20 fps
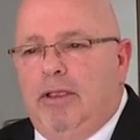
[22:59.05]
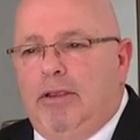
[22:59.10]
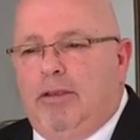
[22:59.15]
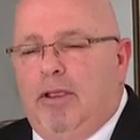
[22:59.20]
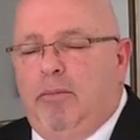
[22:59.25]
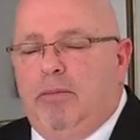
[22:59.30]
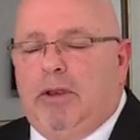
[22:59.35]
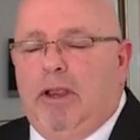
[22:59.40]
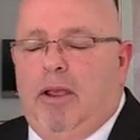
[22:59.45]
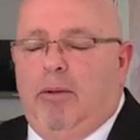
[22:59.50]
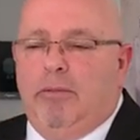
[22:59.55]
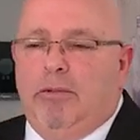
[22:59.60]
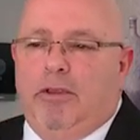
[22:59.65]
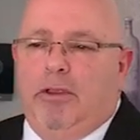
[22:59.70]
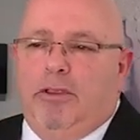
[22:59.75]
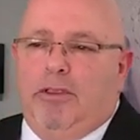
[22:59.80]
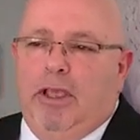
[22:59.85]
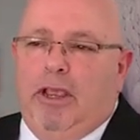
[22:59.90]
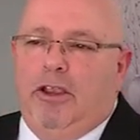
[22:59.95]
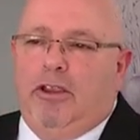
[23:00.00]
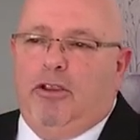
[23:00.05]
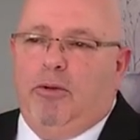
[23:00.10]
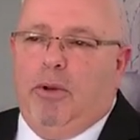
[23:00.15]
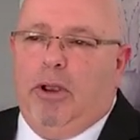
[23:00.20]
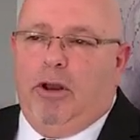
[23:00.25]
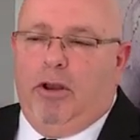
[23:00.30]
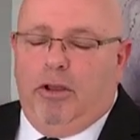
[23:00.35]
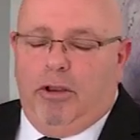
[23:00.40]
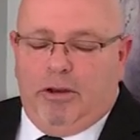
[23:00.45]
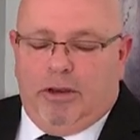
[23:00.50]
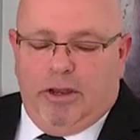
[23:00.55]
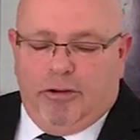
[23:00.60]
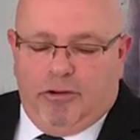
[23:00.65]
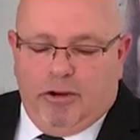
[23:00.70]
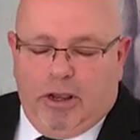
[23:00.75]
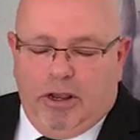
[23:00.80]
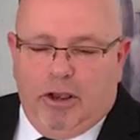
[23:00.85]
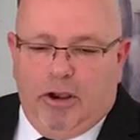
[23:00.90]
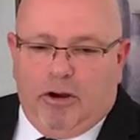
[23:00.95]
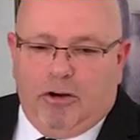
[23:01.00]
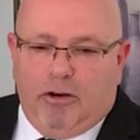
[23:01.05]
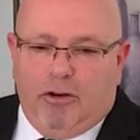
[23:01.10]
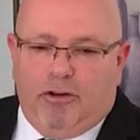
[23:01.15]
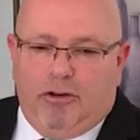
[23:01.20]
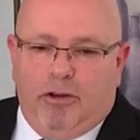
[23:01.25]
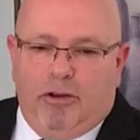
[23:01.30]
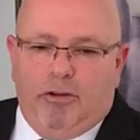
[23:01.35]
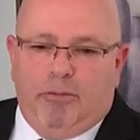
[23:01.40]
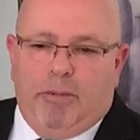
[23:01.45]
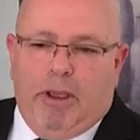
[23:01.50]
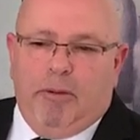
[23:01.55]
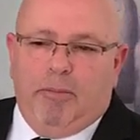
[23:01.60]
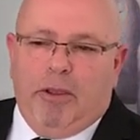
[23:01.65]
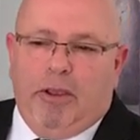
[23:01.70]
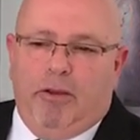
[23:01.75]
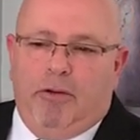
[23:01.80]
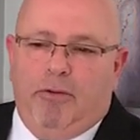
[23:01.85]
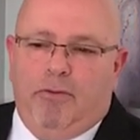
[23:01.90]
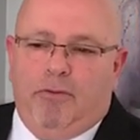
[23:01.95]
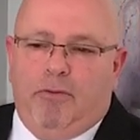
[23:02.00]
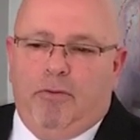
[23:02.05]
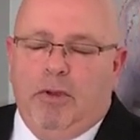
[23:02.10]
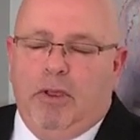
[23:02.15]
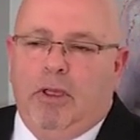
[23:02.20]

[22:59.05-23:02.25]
Sometimes the things that we learned as younger Christians, maybe